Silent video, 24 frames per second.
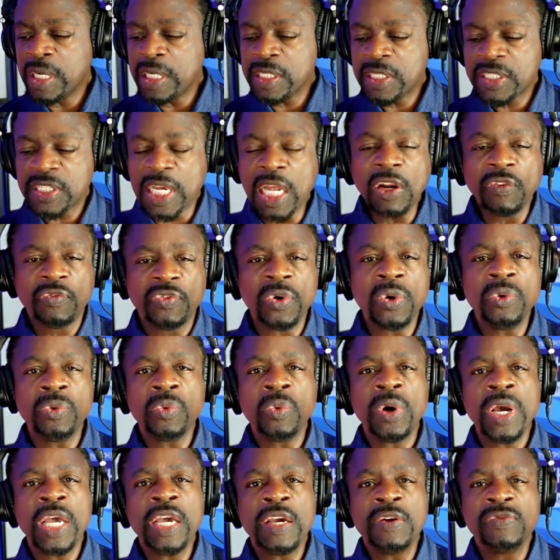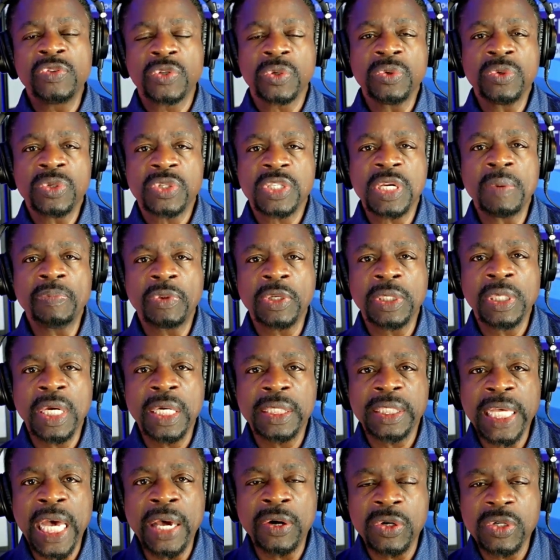cell phone waves or something
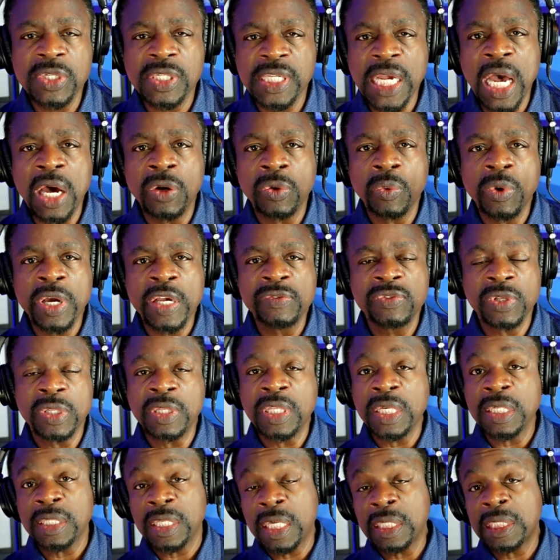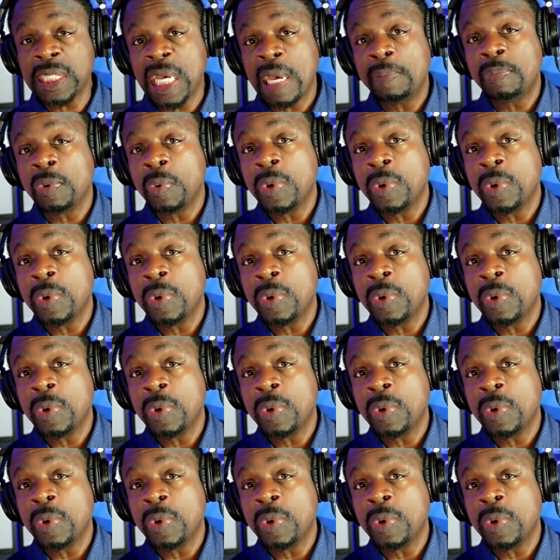like that, or sound waves and things like that.